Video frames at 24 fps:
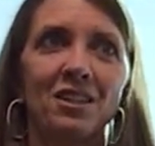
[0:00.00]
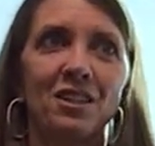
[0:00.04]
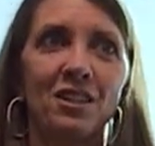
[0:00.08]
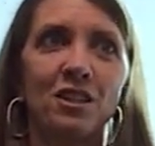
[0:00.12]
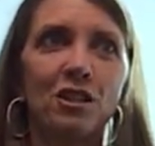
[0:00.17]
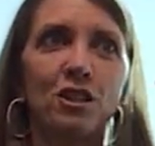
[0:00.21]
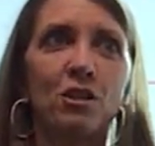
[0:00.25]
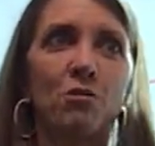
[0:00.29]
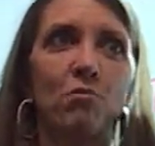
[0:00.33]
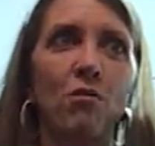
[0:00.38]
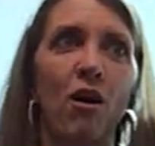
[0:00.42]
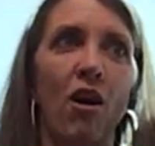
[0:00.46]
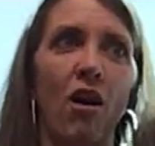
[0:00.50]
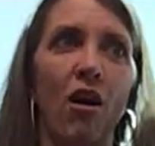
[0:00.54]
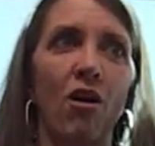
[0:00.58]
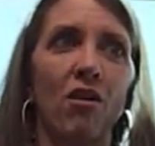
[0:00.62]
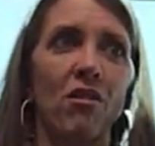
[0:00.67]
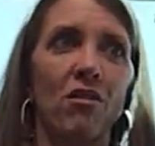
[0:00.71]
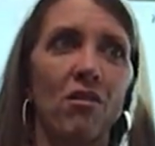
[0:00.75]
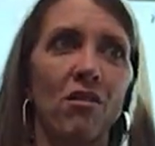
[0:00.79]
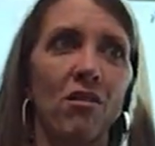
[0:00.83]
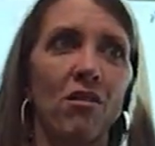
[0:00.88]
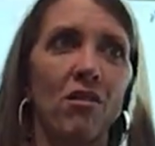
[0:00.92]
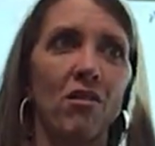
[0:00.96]
to small.
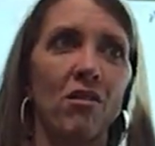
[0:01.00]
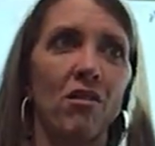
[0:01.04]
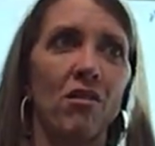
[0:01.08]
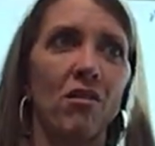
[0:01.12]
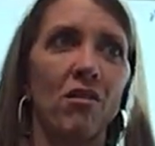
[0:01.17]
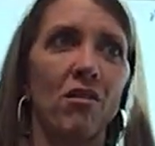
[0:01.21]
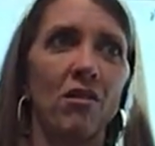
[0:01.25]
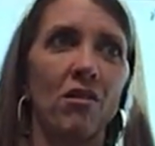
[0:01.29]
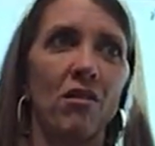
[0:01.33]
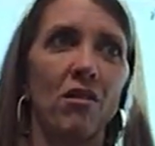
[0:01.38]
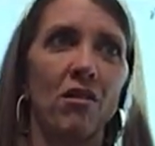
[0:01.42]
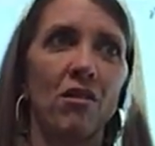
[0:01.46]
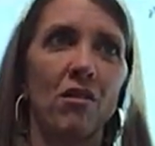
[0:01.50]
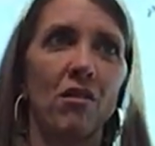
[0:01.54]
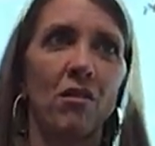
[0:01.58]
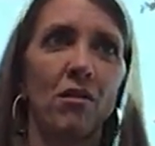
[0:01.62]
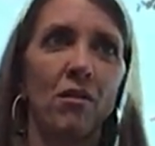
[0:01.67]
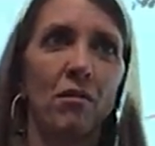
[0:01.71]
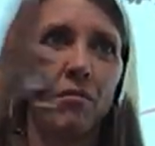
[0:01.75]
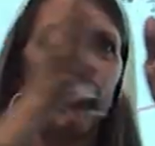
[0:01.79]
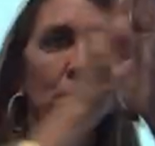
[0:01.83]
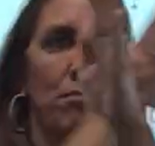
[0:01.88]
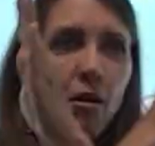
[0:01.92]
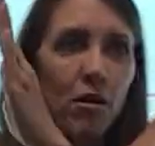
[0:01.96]

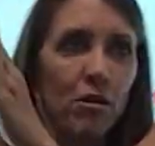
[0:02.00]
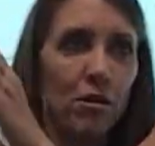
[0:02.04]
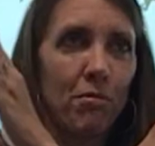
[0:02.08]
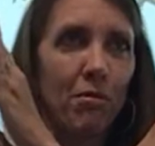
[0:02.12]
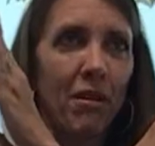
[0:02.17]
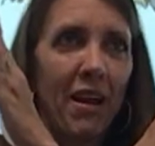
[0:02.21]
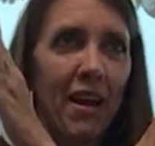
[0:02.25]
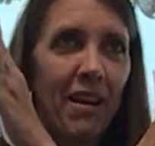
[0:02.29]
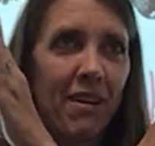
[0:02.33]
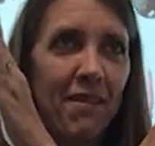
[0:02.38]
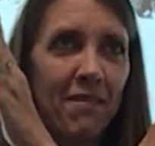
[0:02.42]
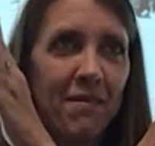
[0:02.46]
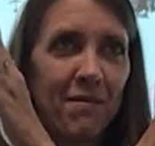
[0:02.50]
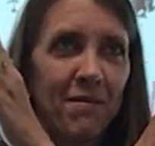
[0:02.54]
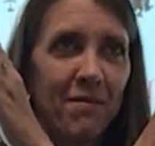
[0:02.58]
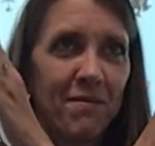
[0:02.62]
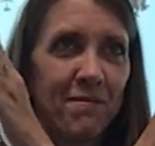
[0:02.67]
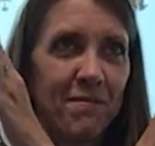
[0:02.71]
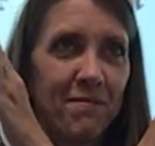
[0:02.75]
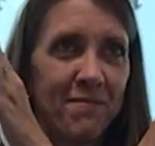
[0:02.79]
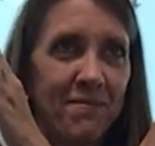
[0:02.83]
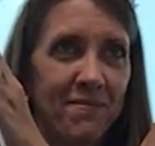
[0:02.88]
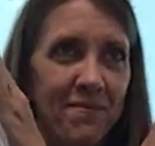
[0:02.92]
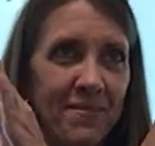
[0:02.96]
Multiply.
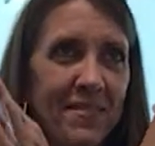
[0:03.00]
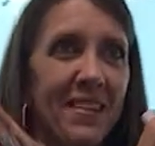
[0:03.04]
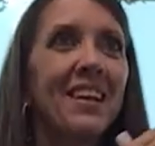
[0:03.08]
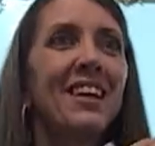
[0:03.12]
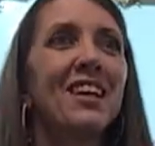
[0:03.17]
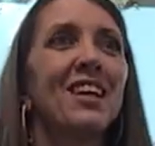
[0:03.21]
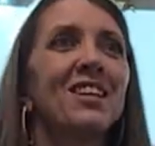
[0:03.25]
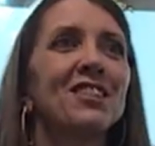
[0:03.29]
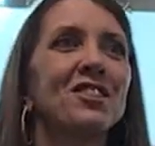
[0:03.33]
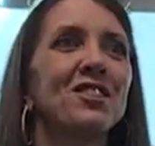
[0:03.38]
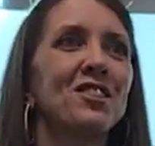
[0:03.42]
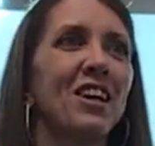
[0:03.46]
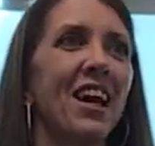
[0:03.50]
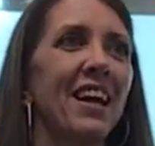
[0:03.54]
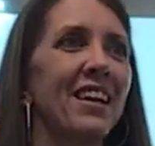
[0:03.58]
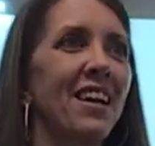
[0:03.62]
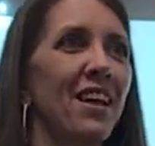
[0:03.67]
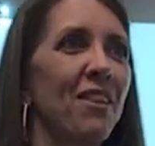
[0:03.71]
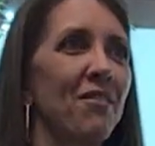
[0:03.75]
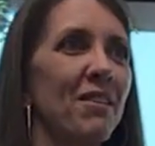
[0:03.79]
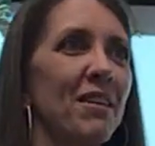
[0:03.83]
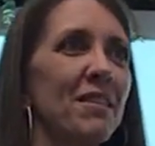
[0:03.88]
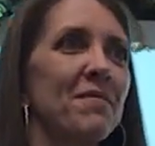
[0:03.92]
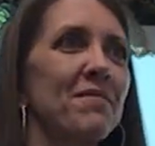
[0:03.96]
Let's try another one.